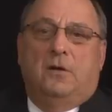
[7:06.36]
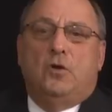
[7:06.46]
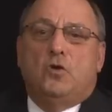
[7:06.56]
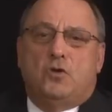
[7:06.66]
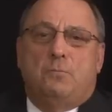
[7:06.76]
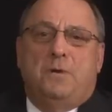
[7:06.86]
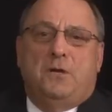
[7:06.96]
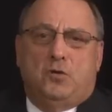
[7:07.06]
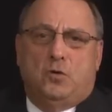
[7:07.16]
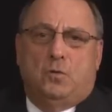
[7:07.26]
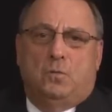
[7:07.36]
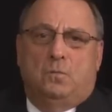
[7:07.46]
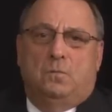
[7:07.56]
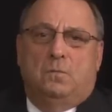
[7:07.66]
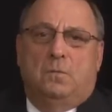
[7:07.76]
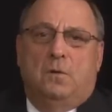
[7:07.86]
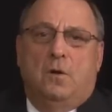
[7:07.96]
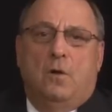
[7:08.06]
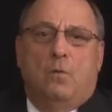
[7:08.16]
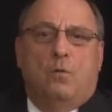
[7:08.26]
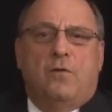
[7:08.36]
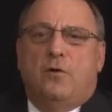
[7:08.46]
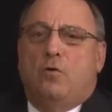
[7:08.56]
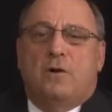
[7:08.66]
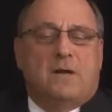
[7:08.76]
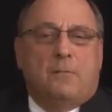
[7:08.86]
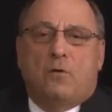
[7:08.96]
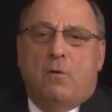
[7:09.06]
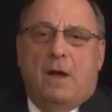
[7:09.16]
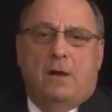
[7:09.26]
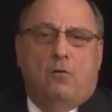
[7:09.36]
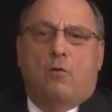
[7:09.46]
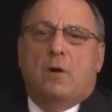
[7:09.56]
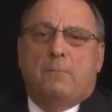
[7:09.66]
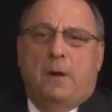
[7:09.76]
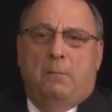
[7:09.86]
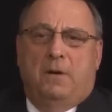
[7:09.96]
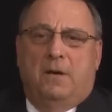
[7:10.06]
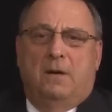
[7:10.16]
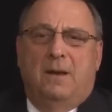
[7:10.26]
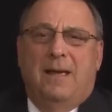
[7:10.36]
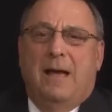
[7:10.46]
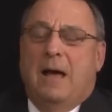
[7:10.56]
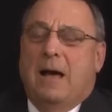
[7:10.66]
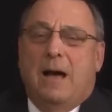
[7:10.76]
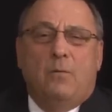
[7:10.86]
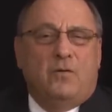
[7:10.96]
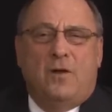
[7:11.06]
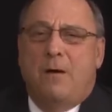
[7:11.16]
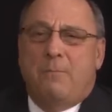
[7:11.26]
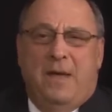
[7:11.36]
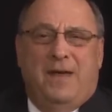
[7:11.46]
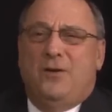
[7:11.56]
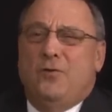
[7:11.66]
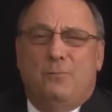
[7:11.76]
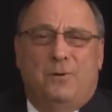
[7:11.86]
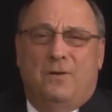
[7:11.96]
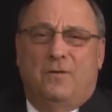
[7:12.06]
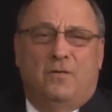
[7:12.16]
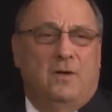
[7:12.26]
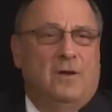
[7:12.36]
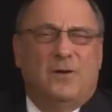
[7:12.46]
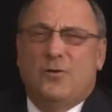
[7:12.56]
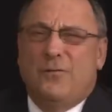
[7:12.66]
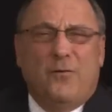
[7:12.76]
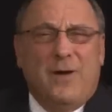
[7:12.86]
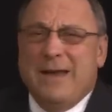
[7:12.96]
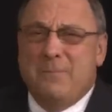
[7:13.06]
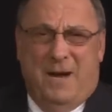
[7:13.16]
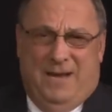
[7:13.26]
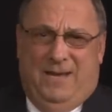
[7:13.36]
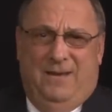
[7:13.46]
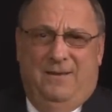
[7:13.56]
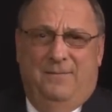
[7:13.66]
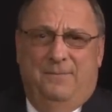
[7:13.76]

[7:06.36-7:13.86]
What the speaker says: You should be too. Whether you're a Democrat or Republican, how is not paying your bills good for anybody?